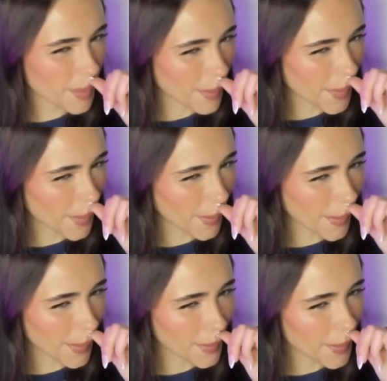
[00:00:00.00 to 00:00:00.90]
i
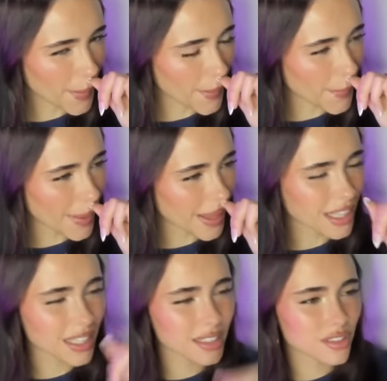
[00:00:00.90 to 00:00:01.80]
don't know i
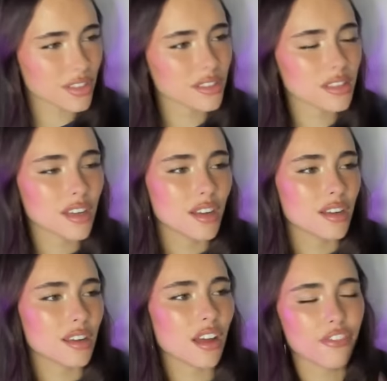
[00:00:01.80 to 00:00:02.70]
think it's just
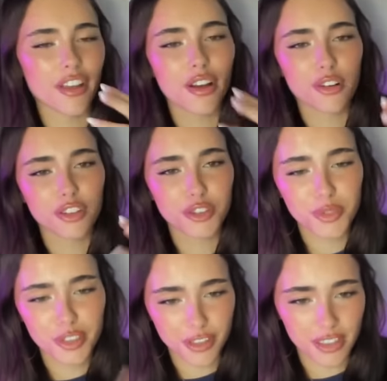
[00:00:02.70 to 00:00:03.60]
not fair to do
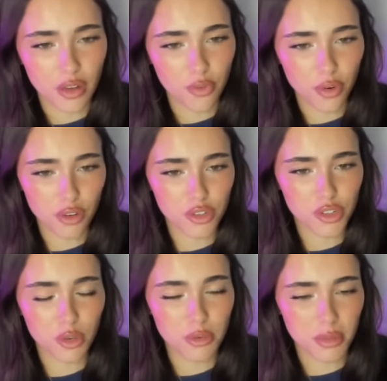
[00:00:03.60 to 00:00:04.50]
to yourself. We're all just
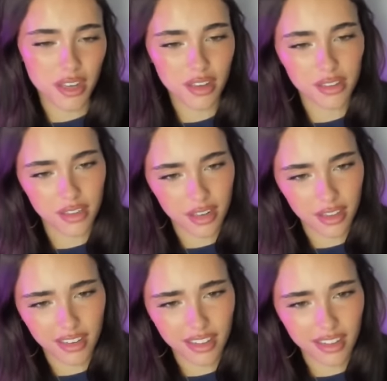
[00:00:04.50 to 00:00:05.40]
human beings, and I
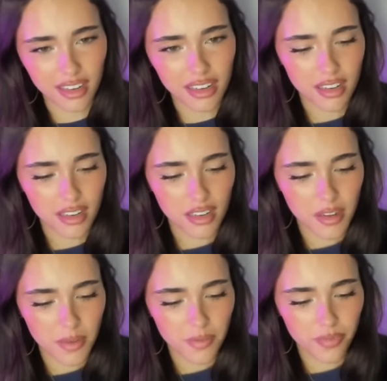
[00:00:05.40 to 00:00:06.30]
think that
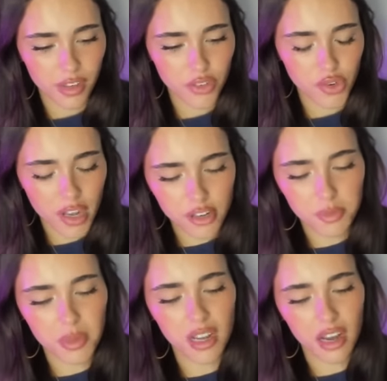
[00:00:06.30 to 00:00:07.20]
try to just be
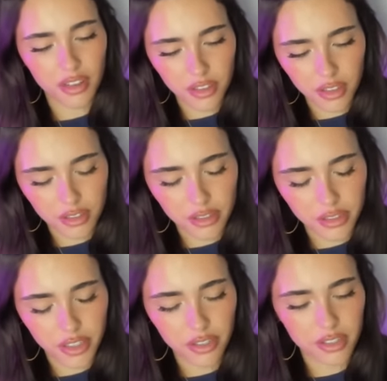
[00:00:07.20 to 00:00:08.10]
kinder
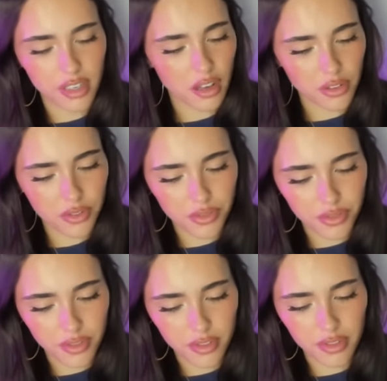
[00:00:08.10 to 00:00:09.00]
to yourself.
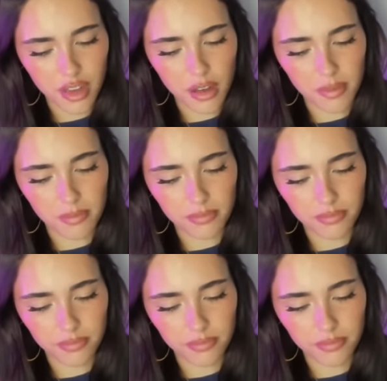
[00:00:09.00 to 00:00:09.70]
Um,